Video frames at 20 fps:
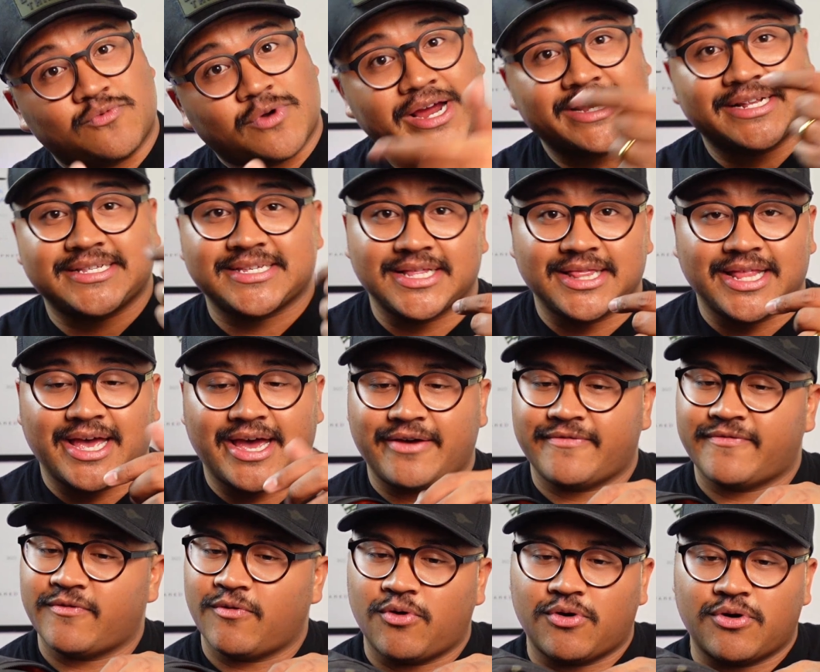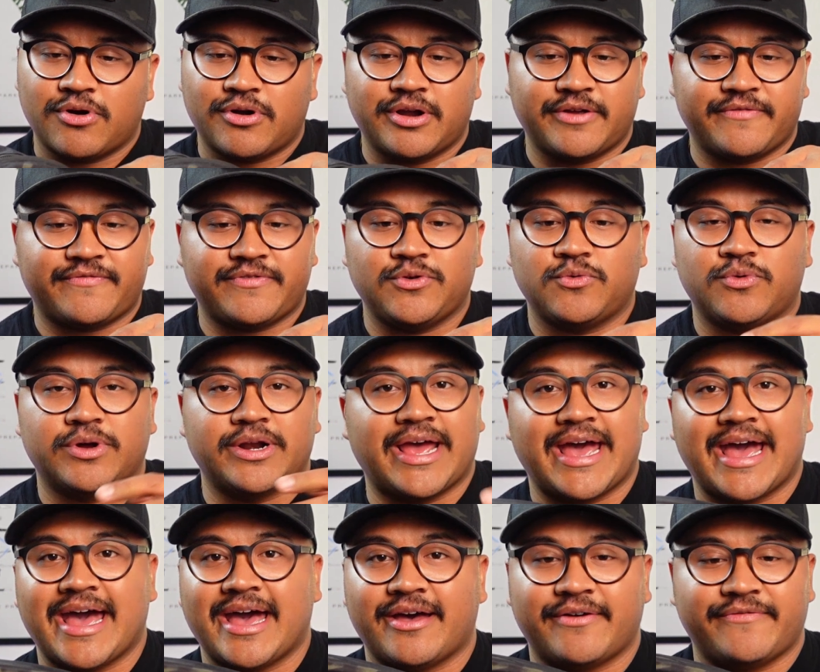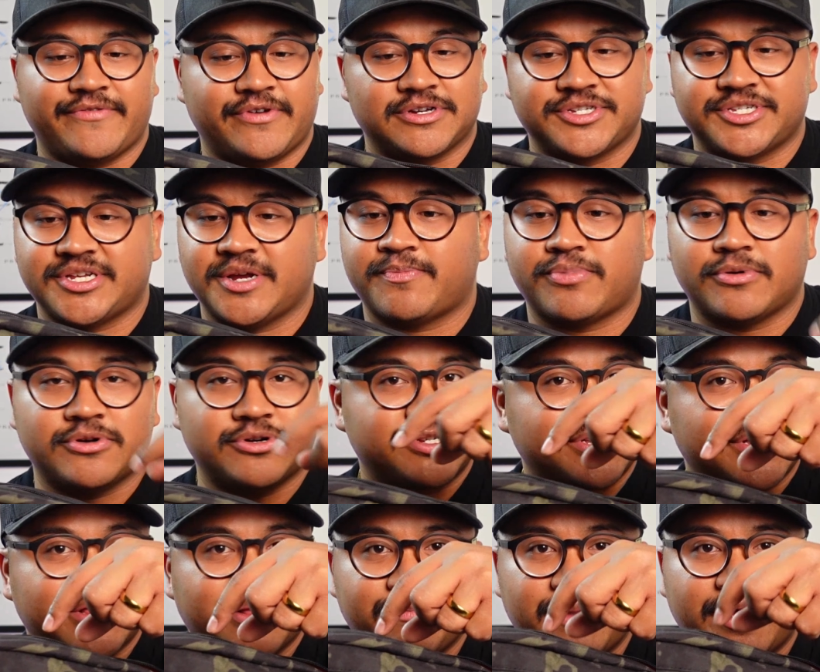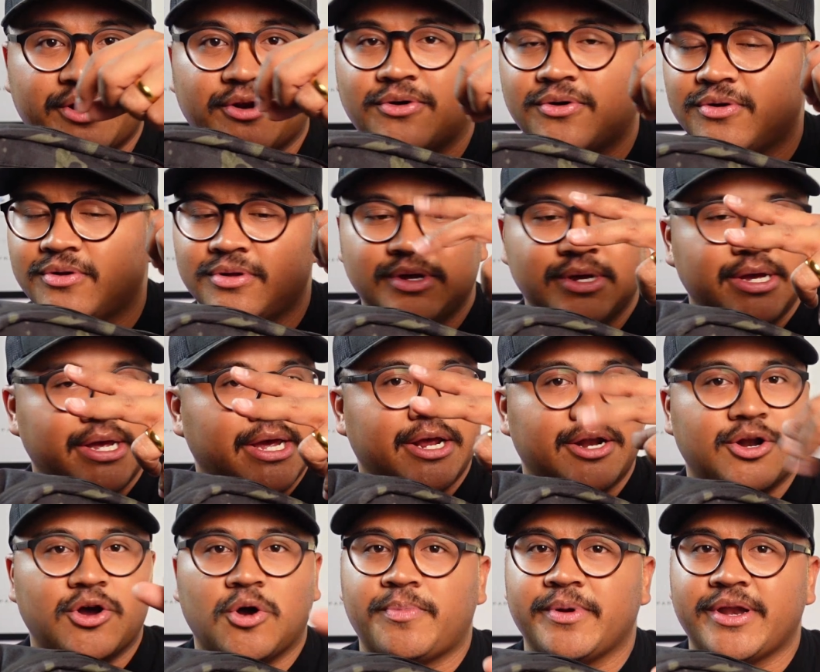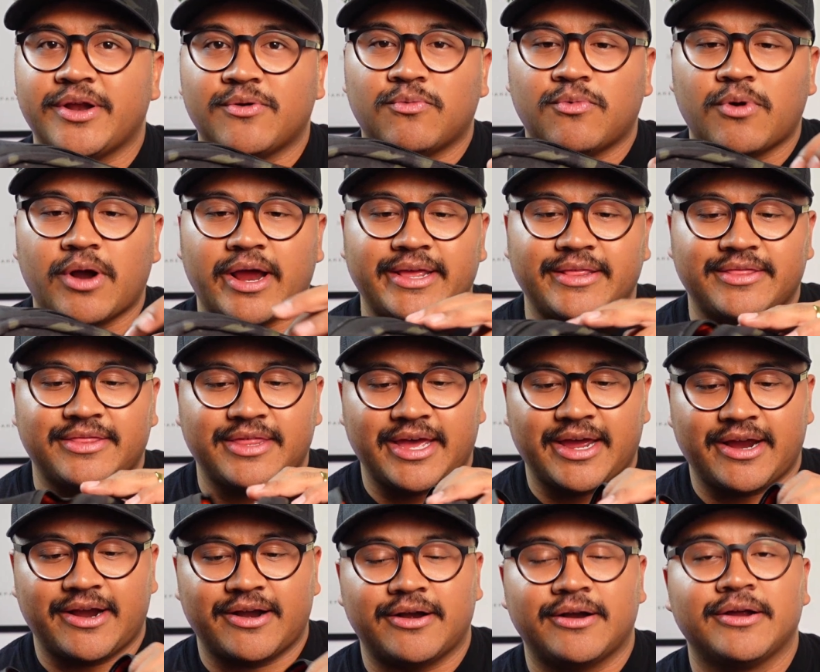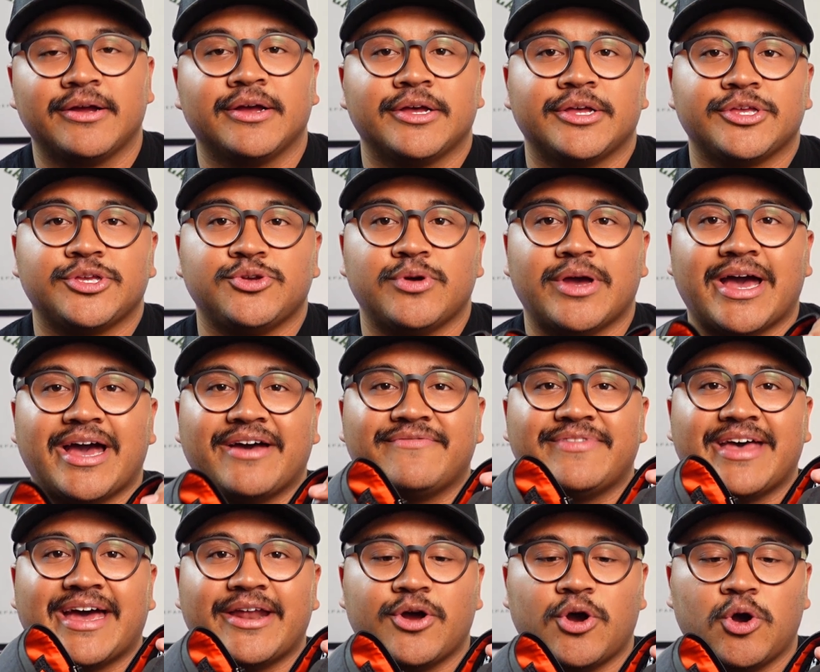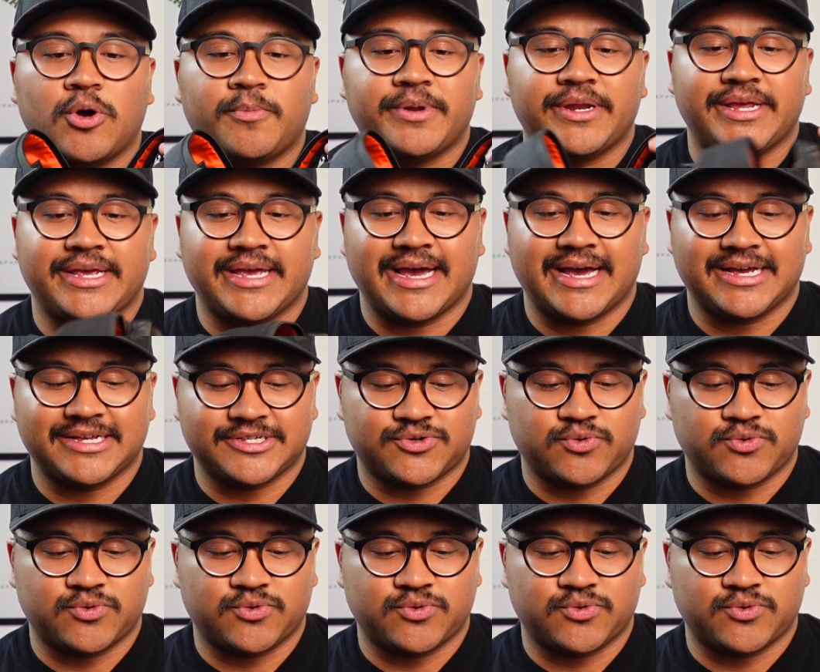right to left, or if you wanna have your zippers in the middle and open it right there, you have that opening as